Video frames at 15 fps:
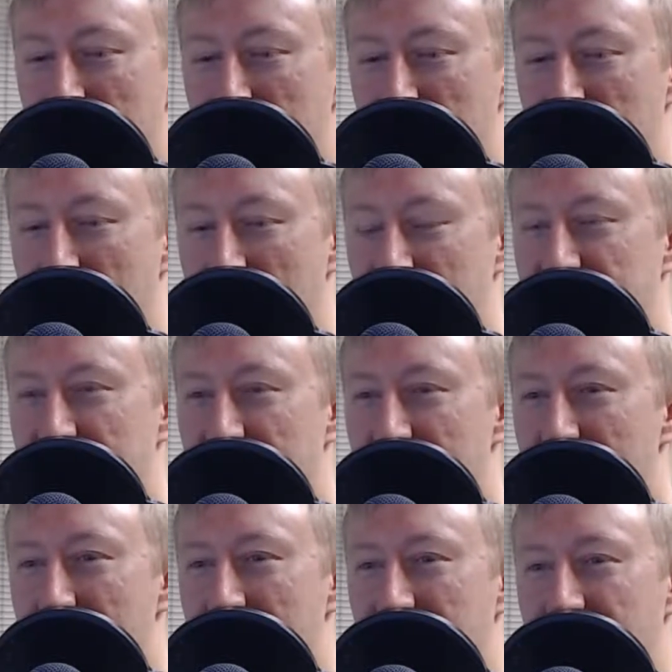kind of
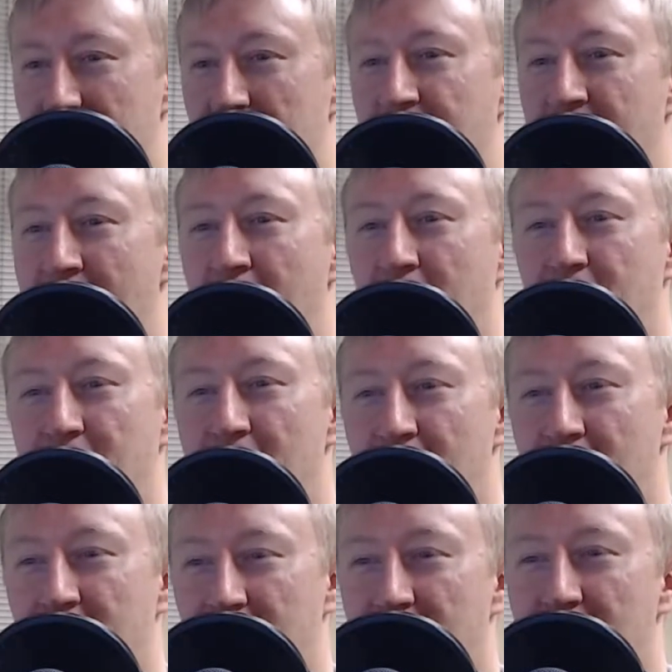sticking myself out
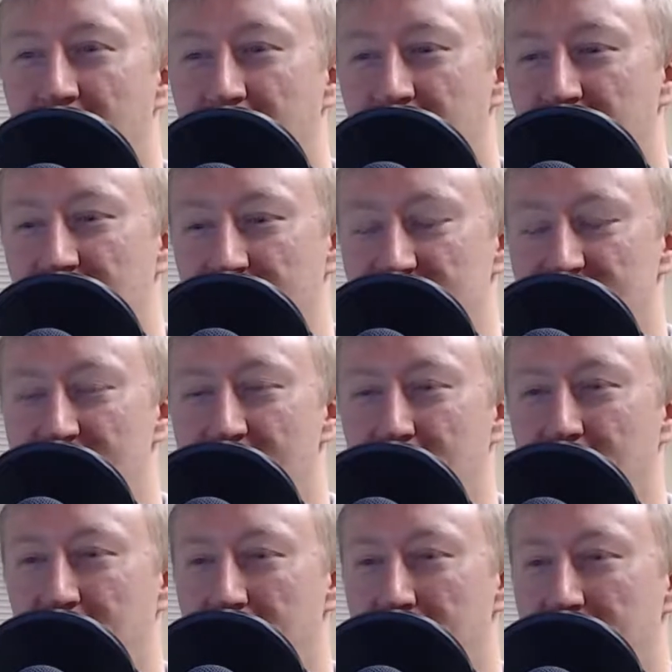there in an area that's not
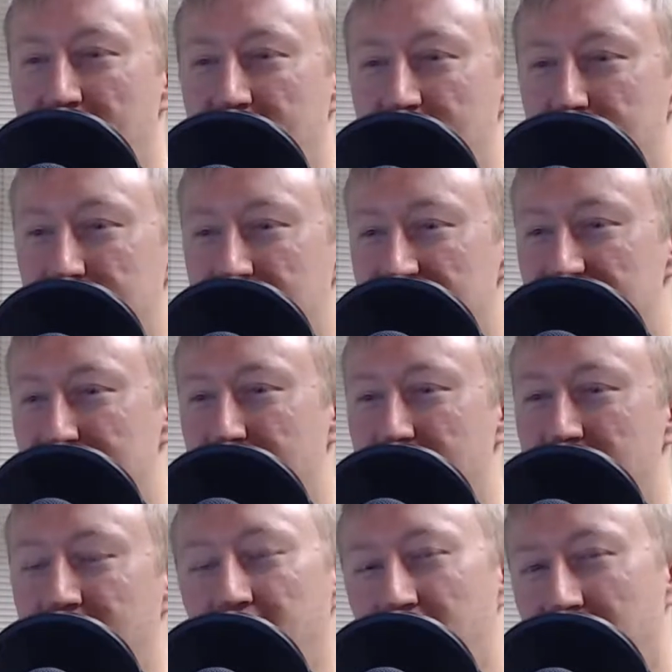really my expertise, but
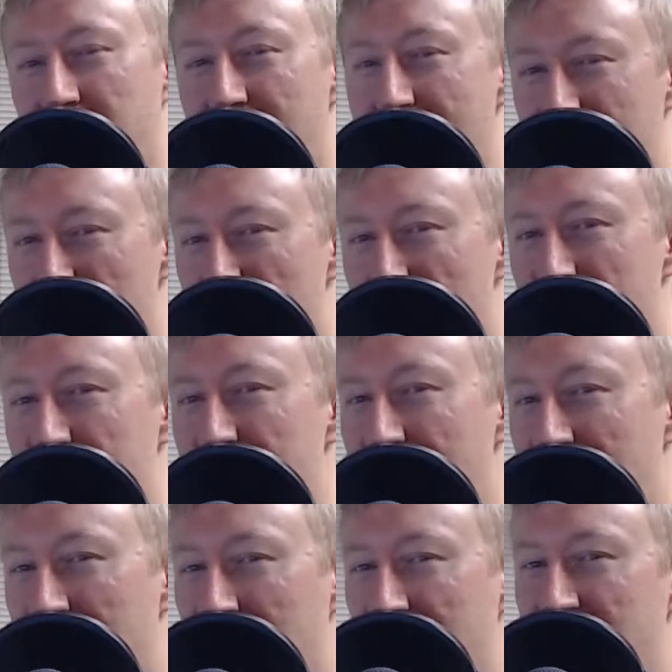I clearly have an opinion
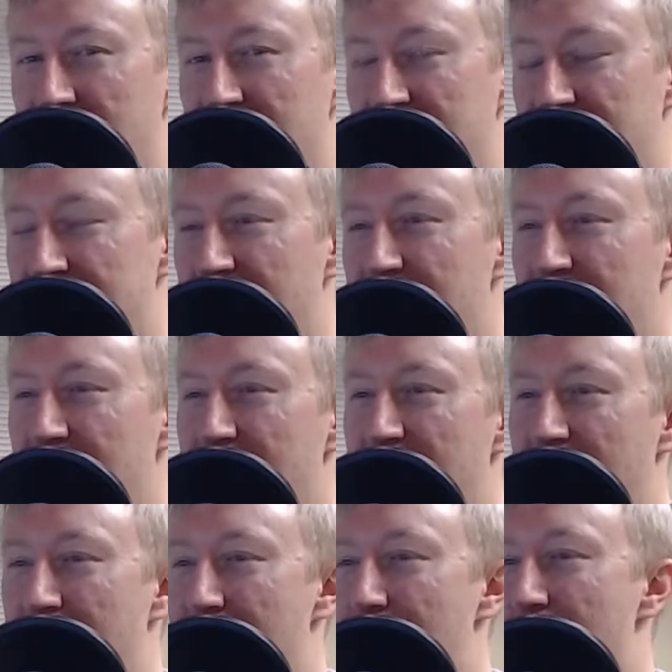about things,
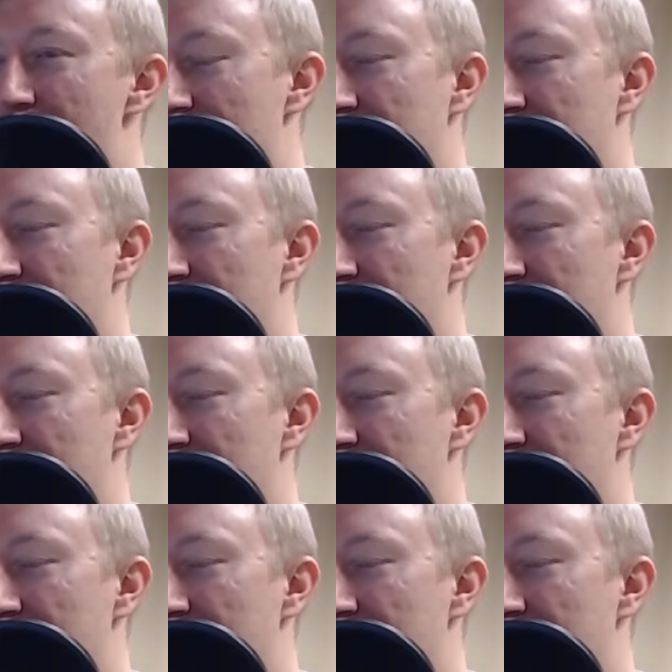and I'm making